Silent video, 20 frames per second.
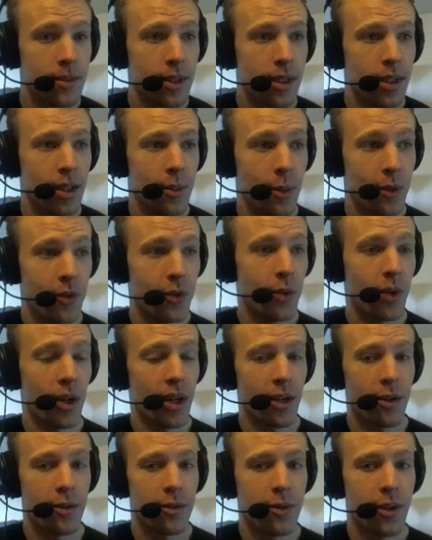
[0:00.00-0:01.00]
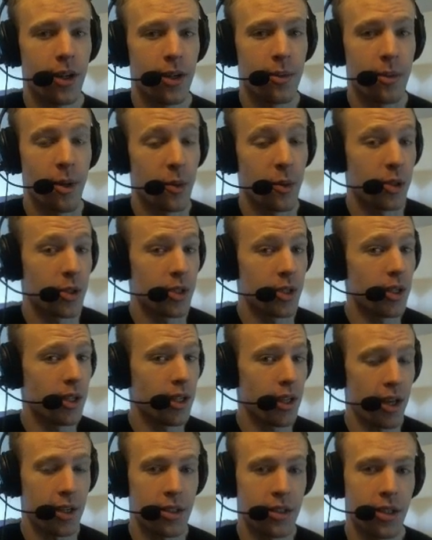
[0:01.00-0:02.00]
If you want to have fun, maybe you should
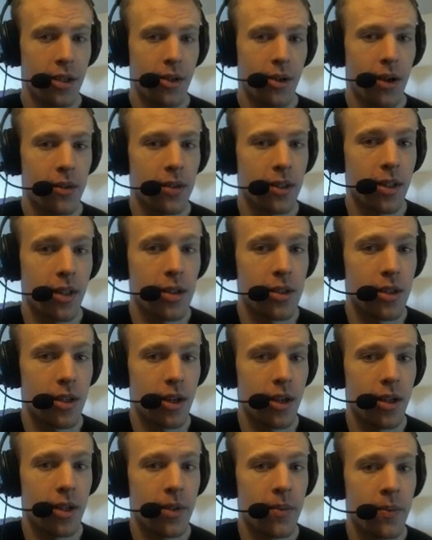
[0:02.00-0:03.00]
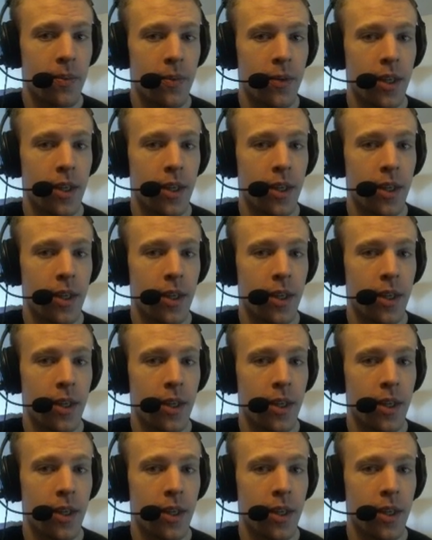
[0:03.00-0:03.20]
actually craft a legendary.